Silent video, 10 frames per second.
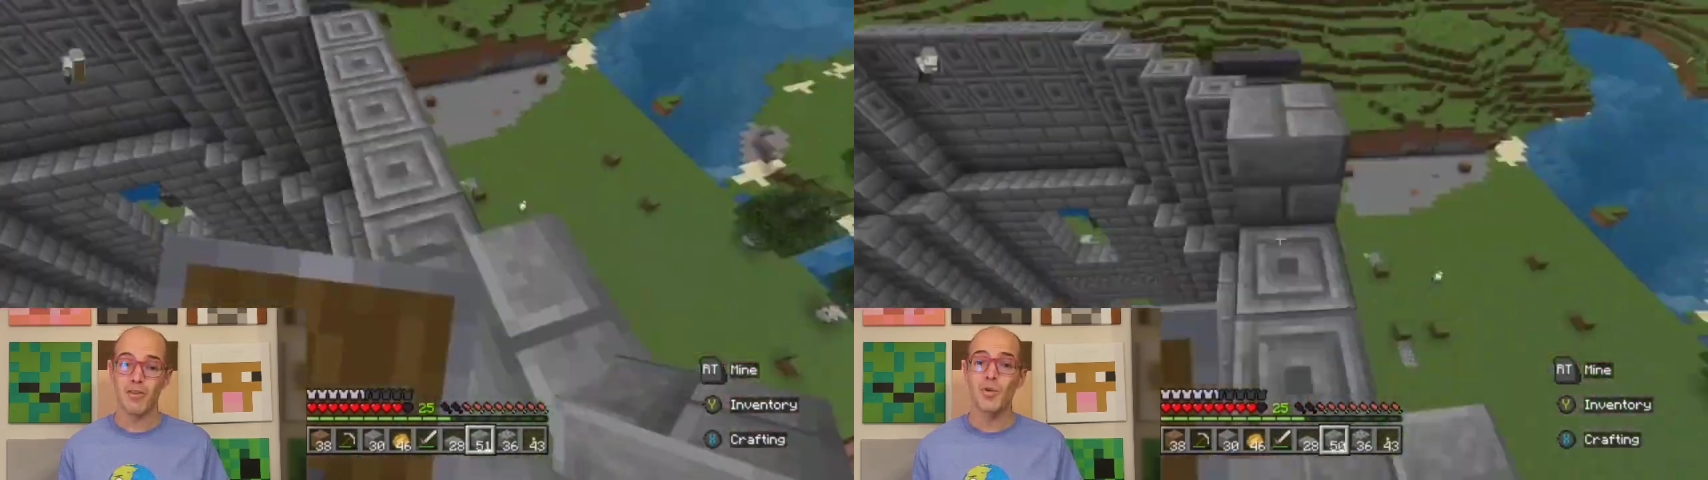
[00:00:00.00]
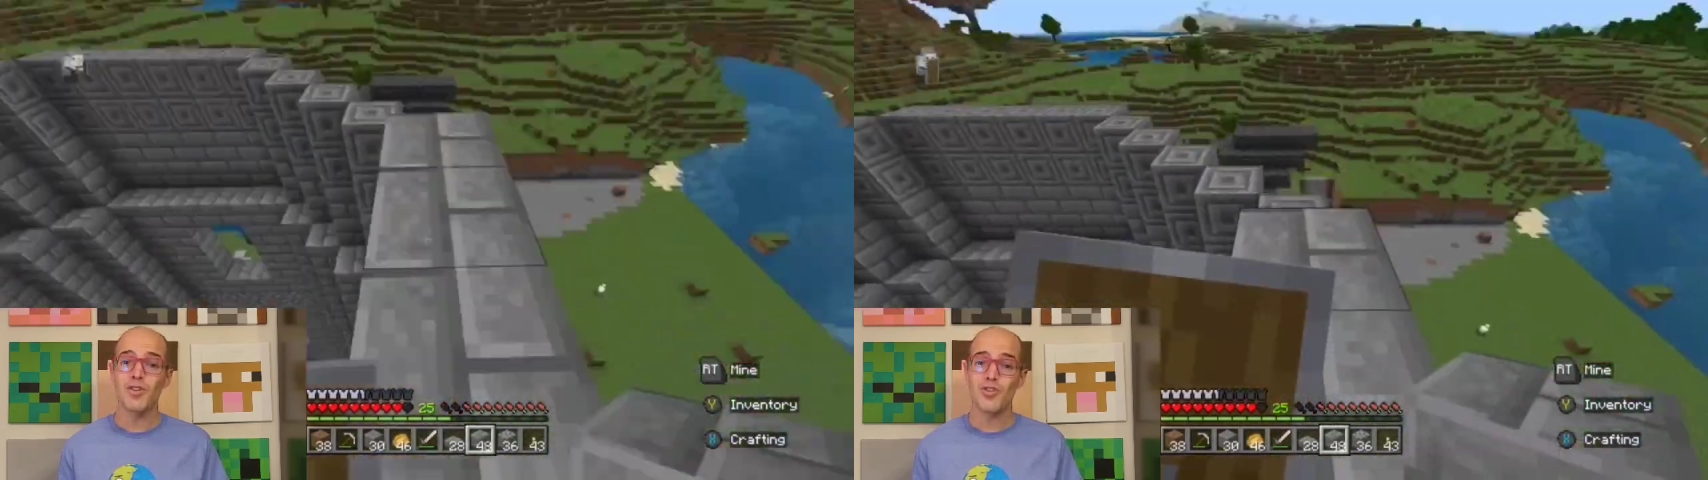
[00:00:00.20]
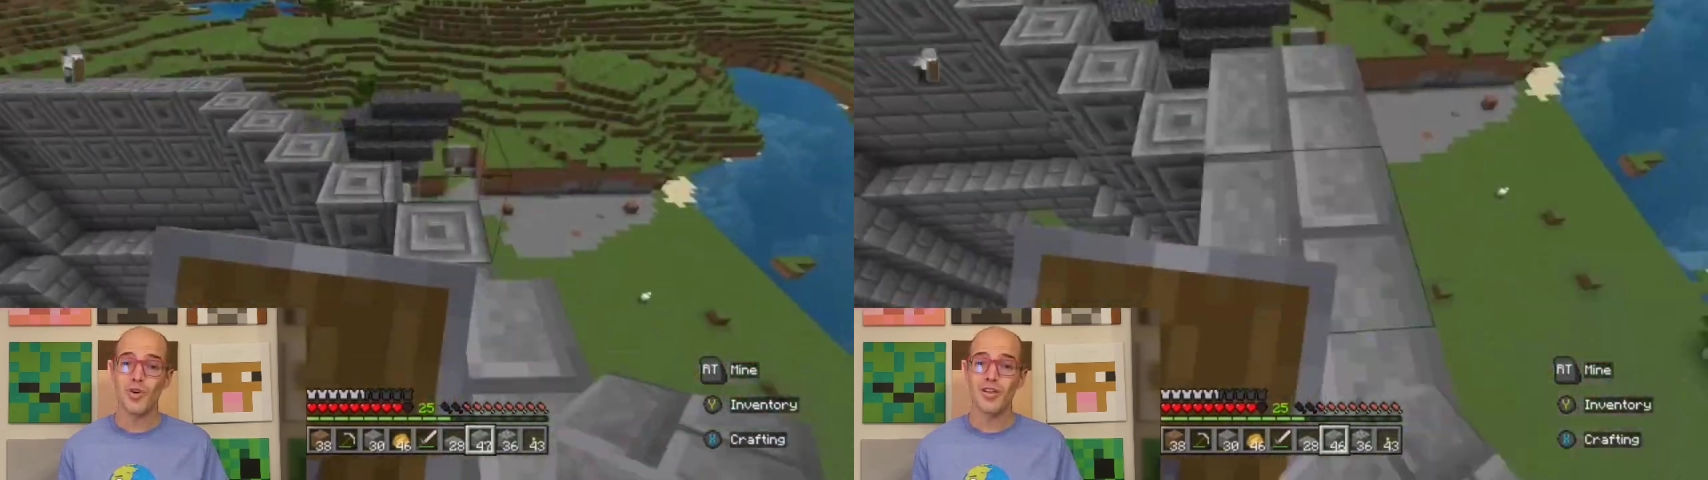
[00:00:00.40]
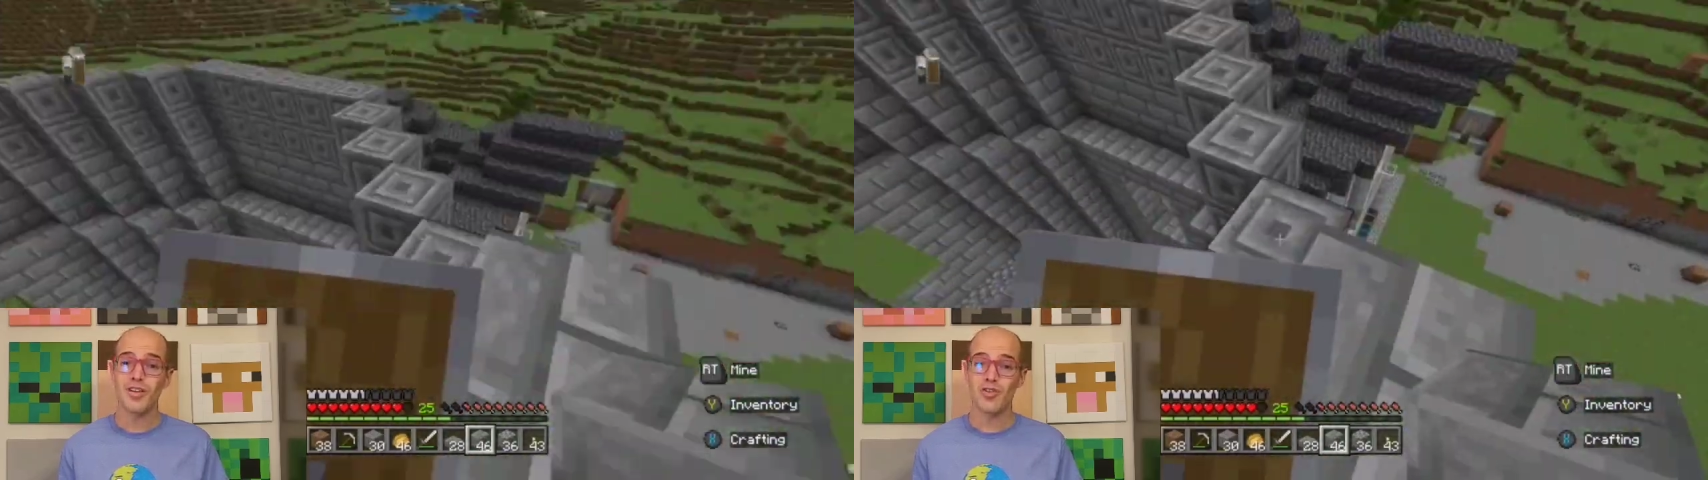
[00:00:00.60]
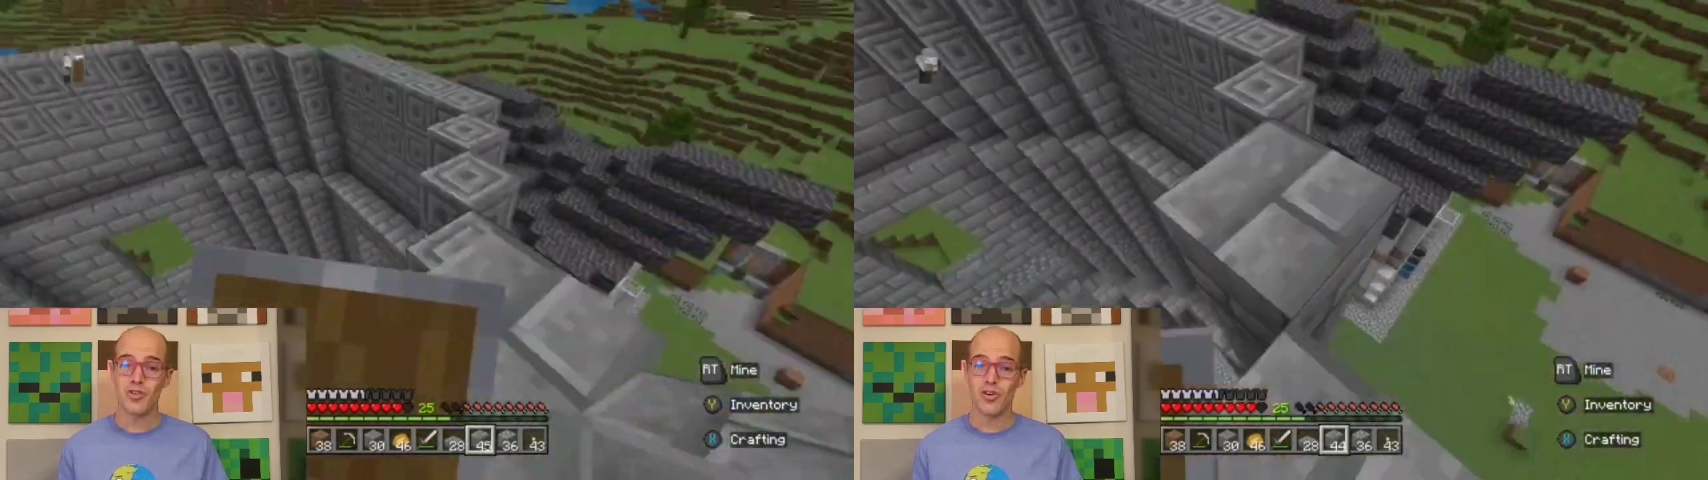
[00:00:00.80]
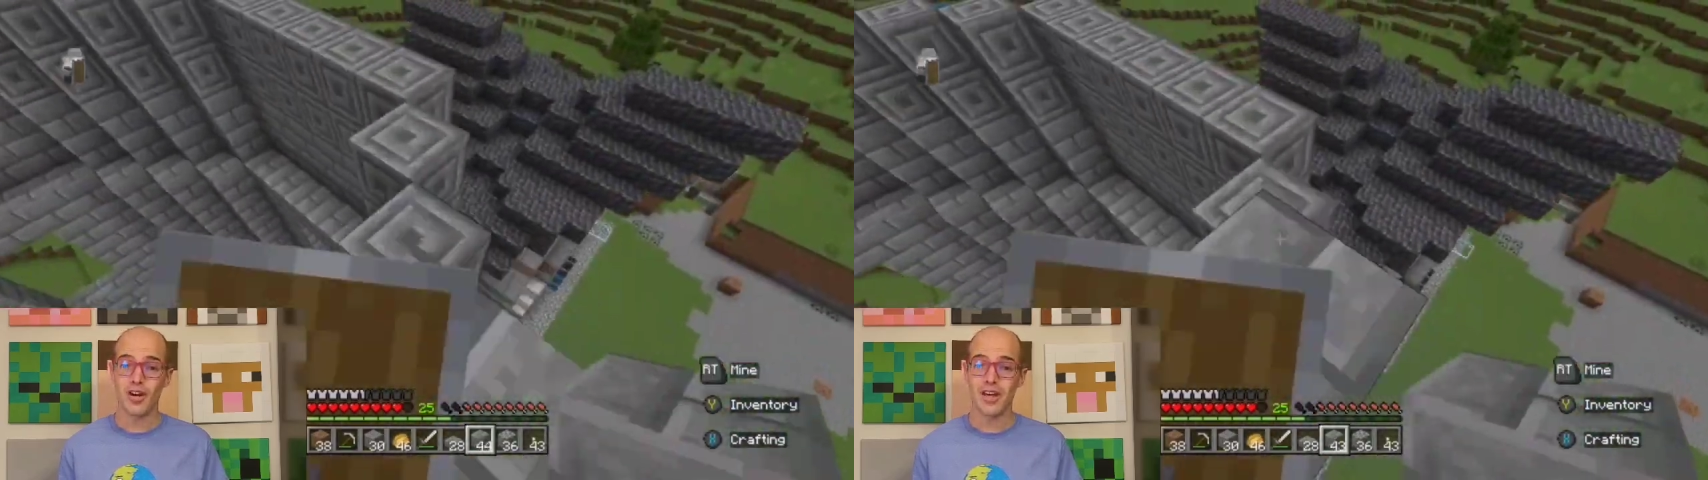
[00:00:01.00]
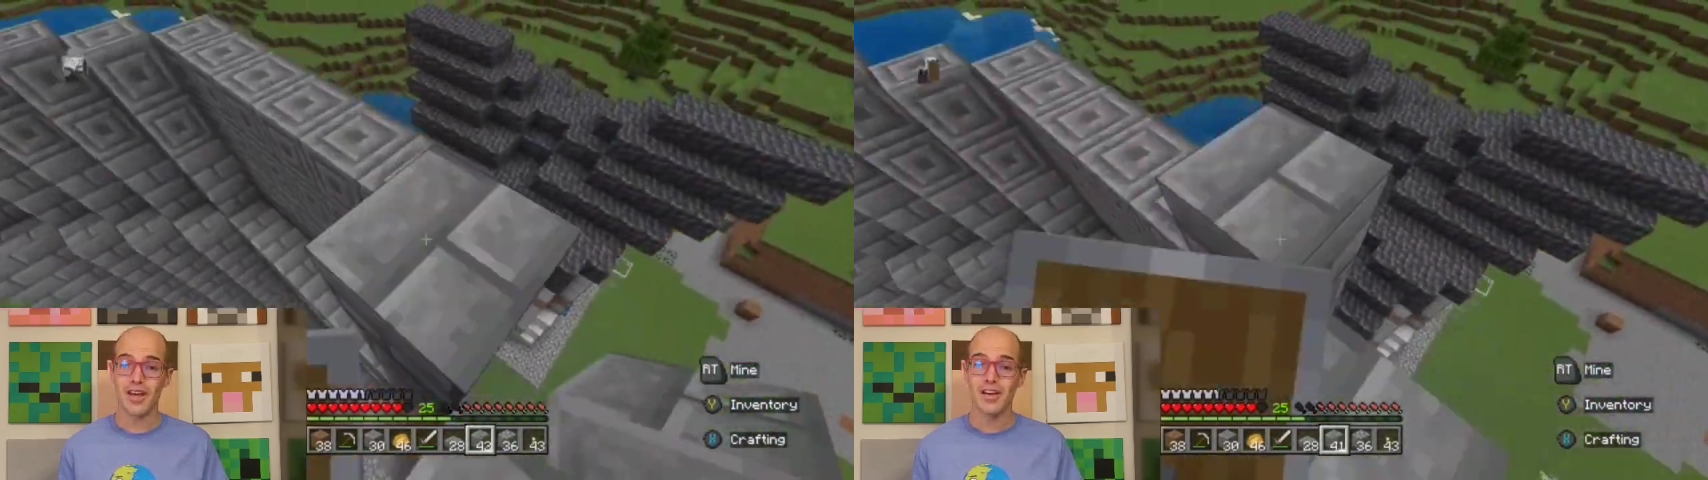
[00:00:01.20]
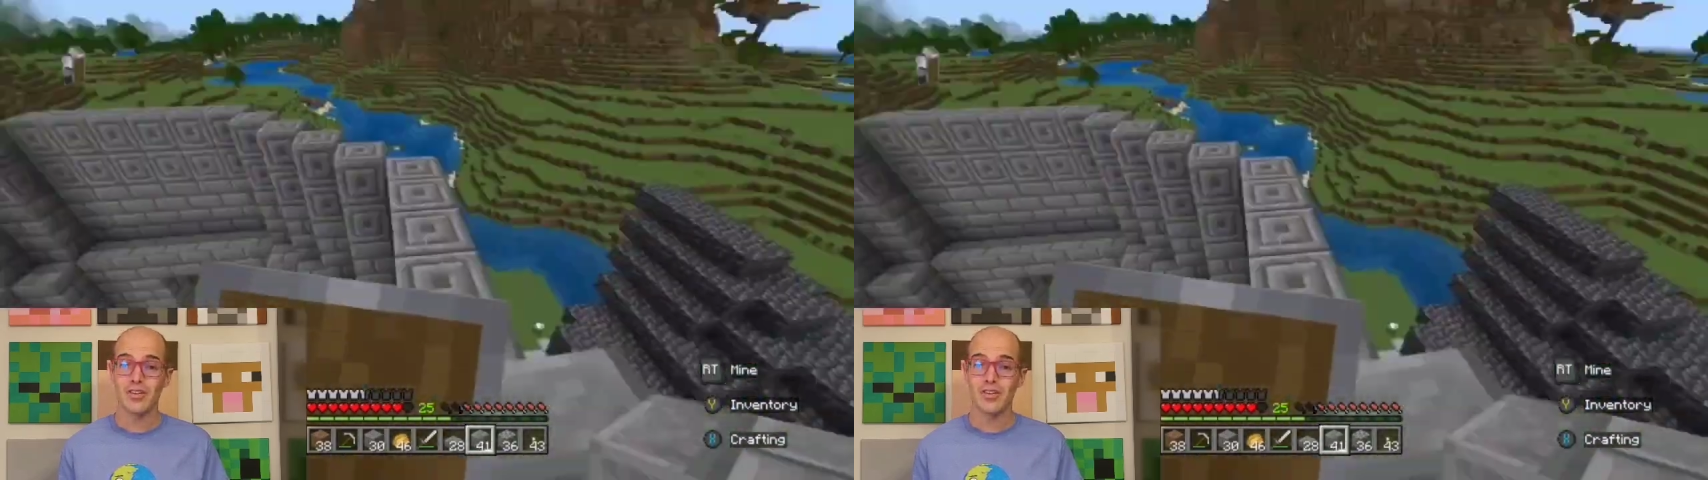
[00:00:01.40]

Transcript: you enjoy this journey,